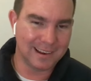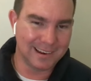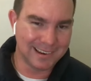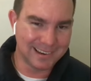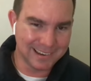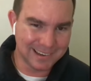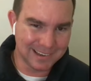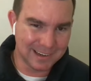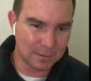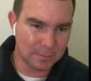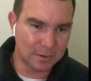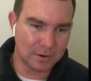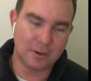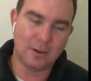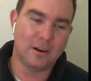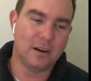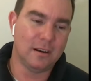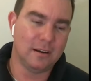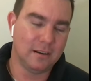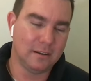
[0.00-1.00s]
a little bit
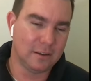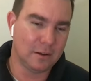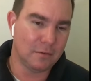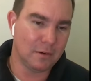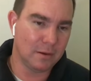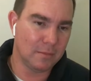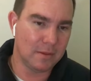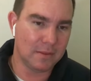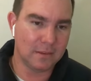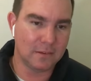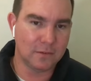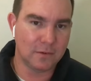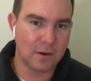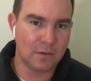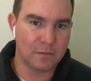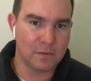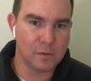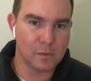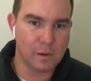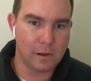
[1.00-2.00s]
higher, and I don't recommend this for
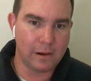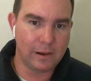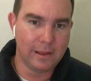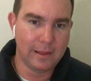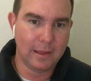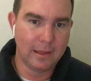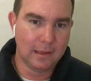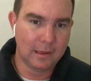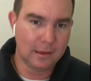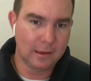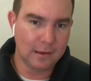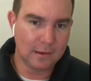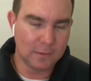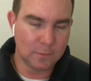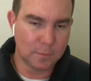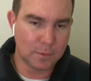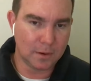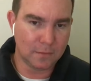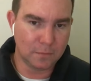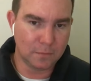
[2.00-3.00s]
everyone, is by